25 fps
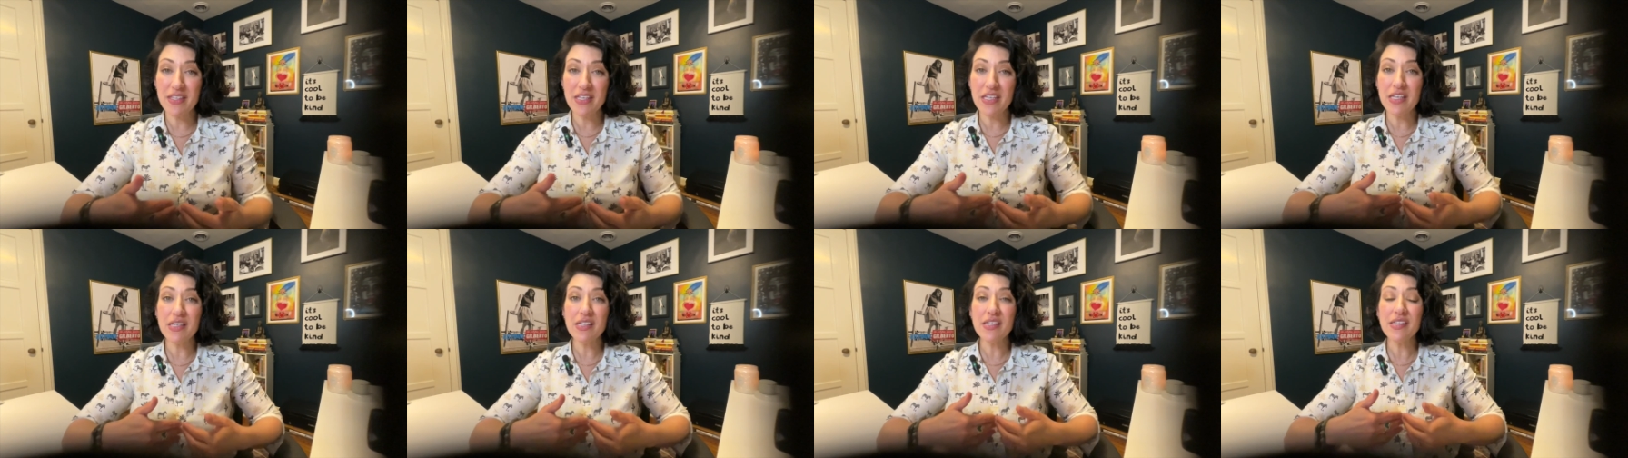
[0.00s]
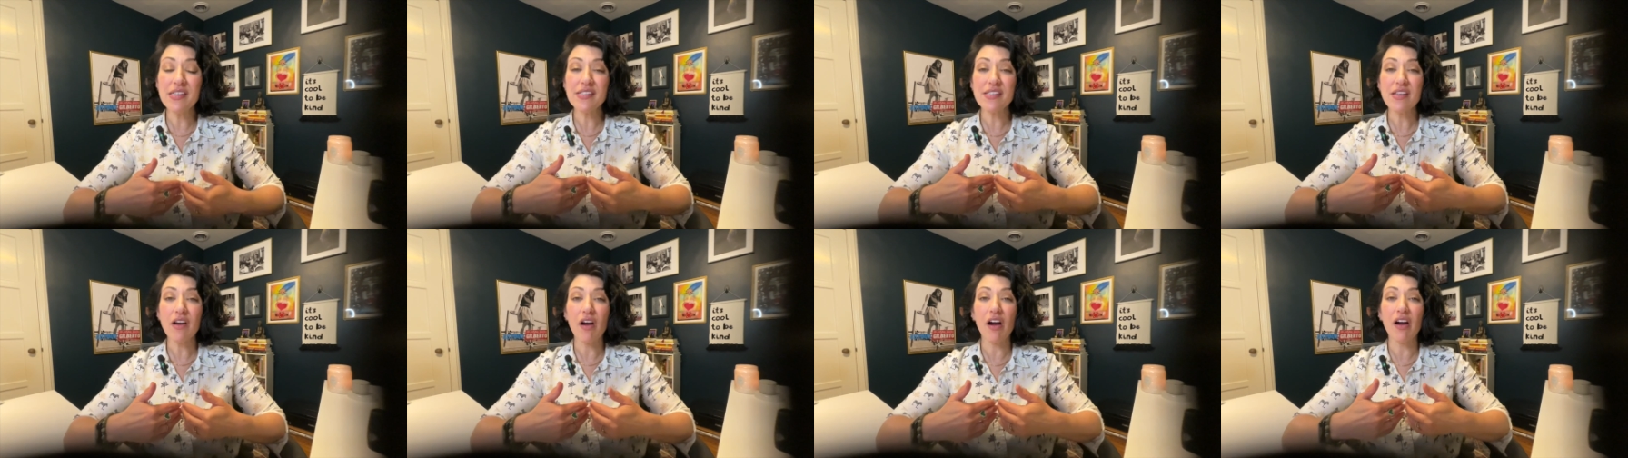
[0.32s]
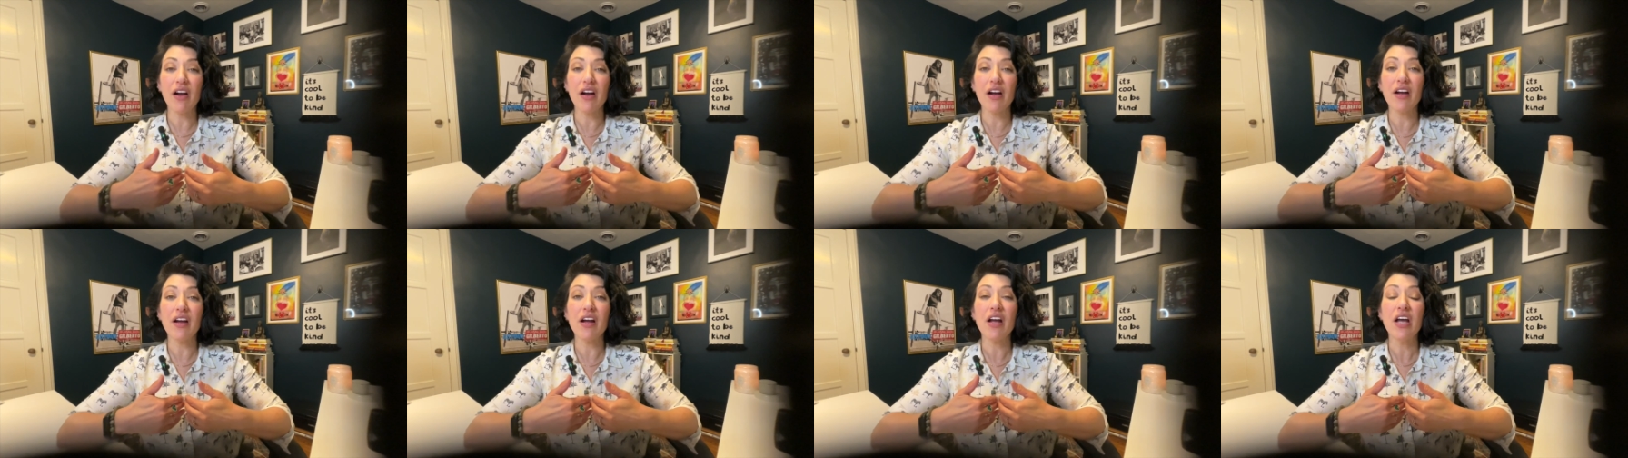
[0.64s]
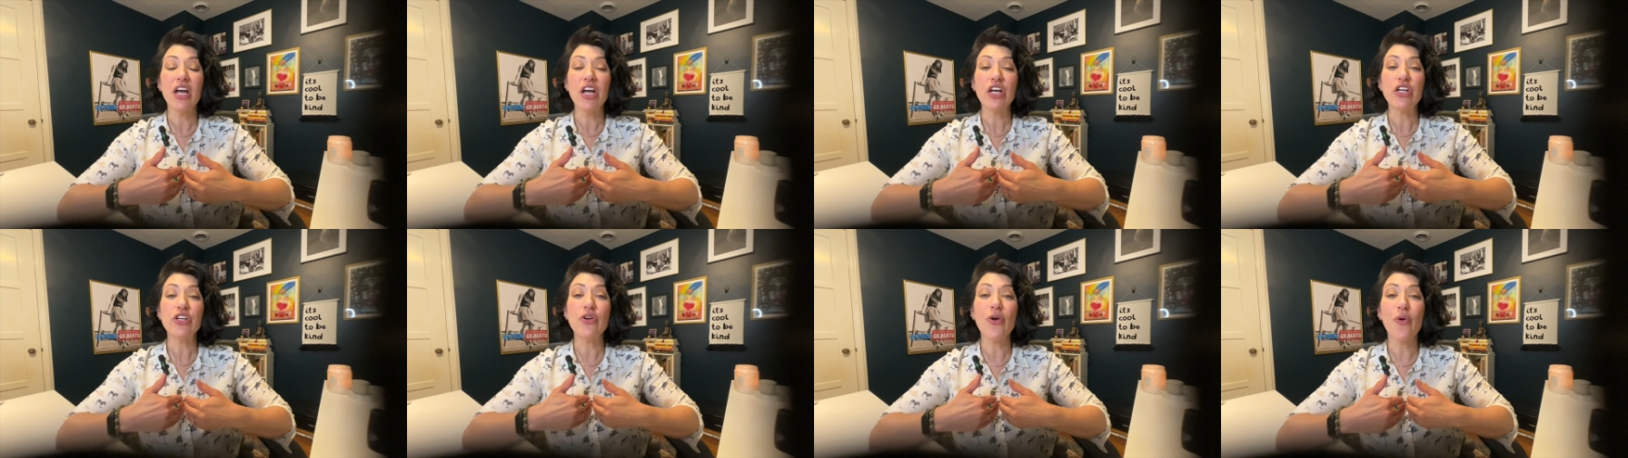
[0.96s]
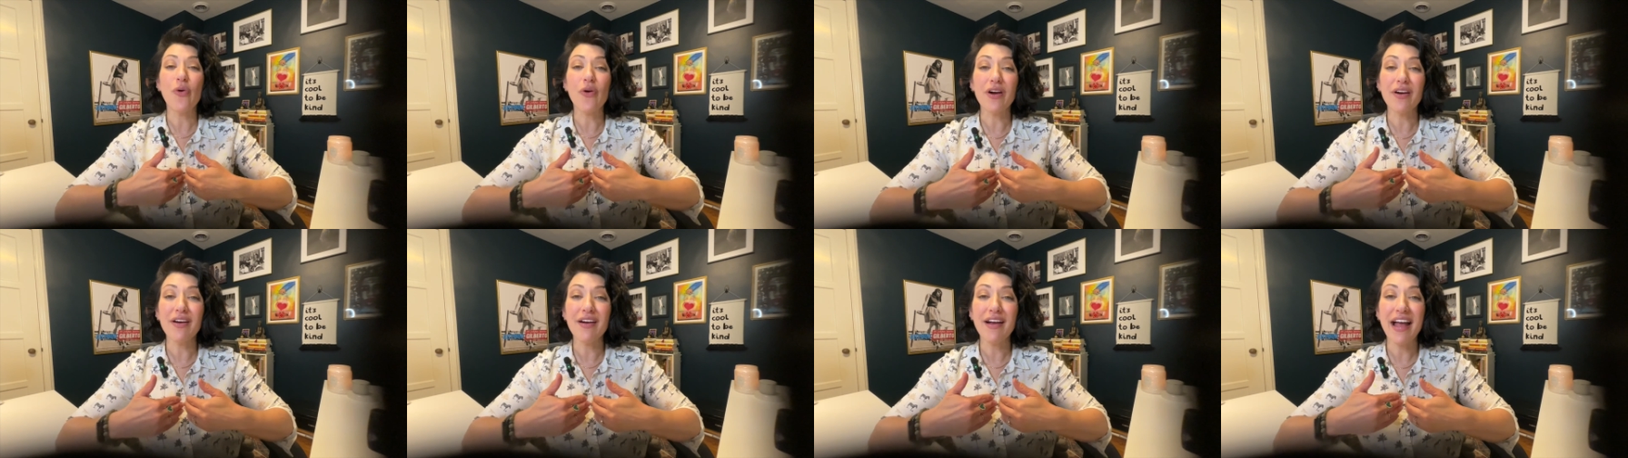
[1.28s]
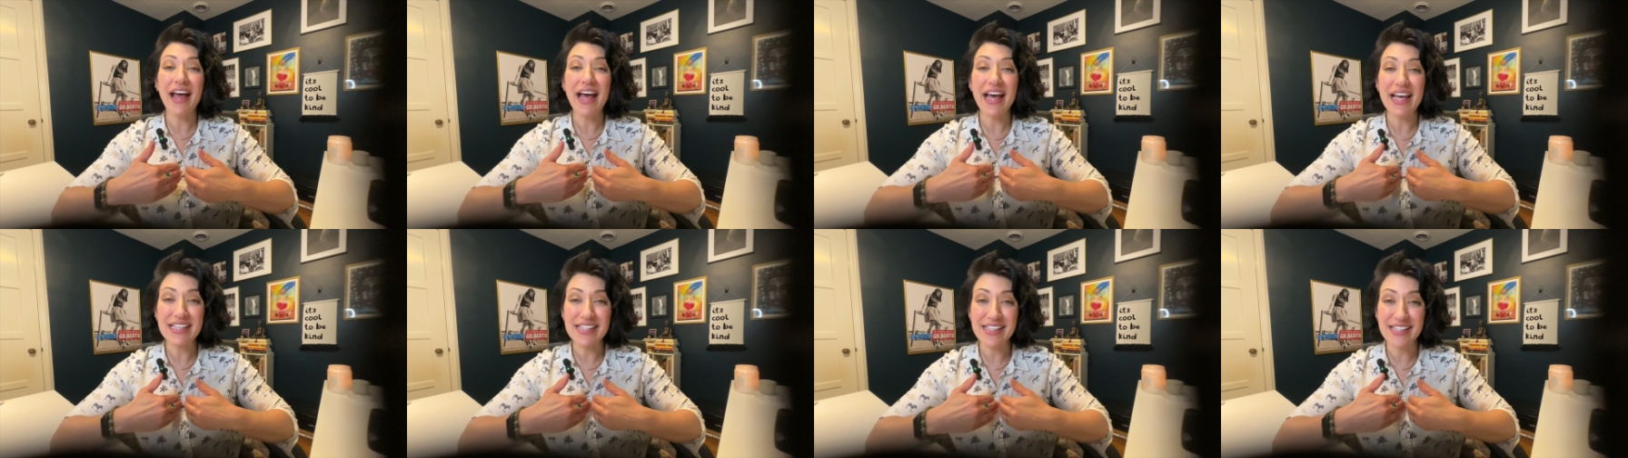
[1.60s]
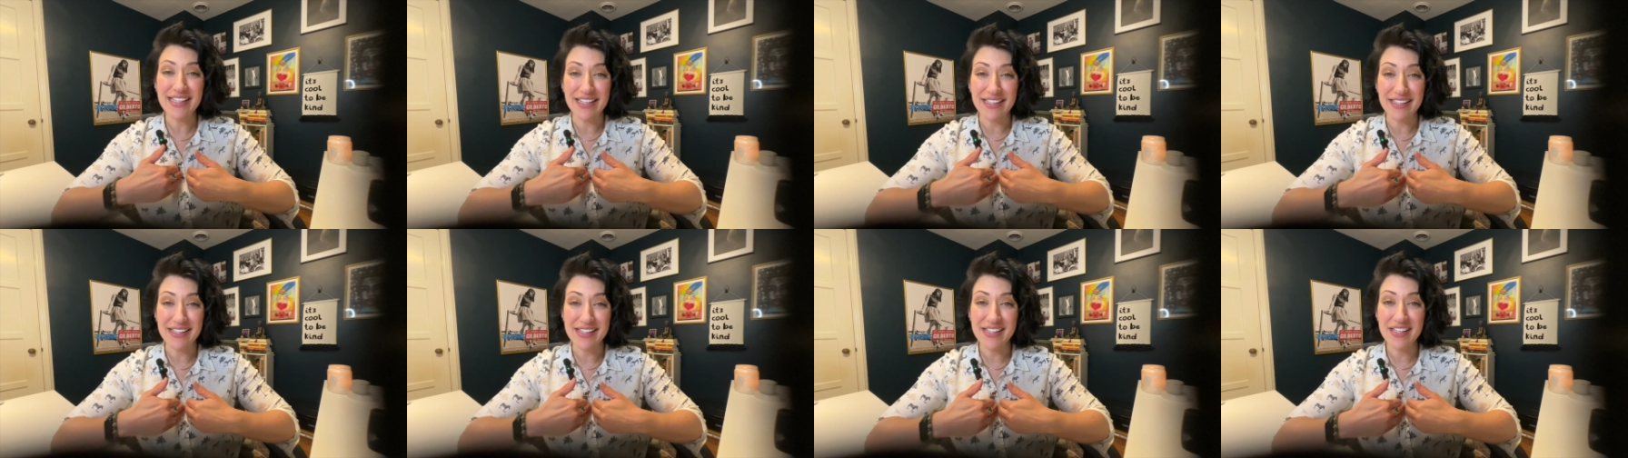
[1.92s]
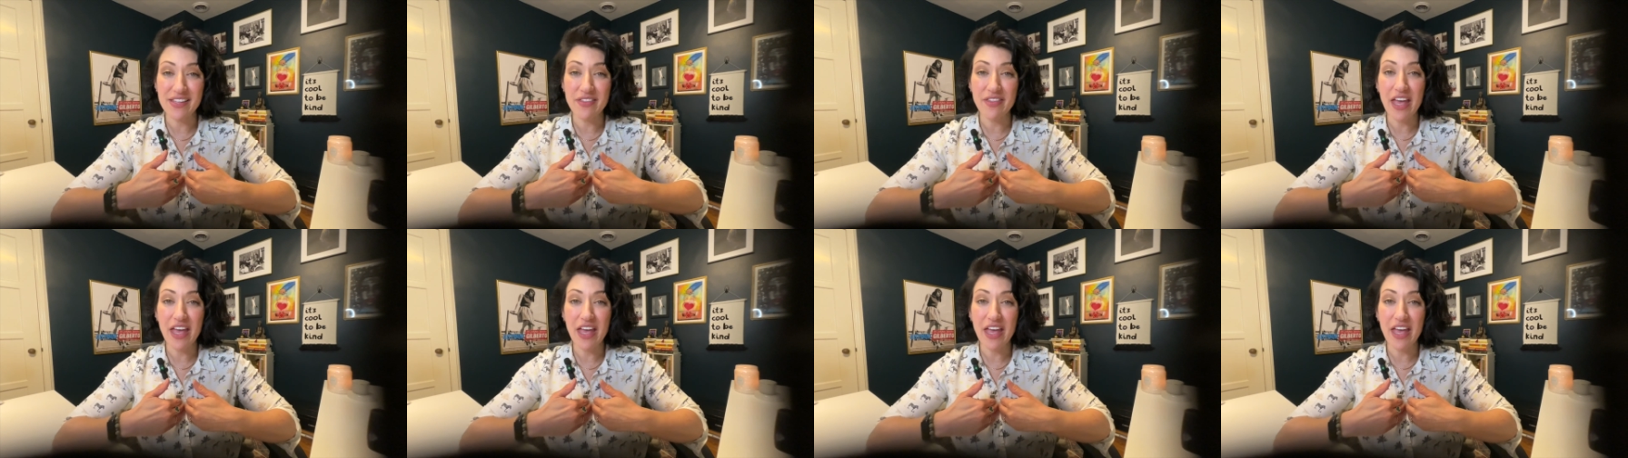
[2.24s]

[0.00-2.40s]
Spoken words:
These are your essence.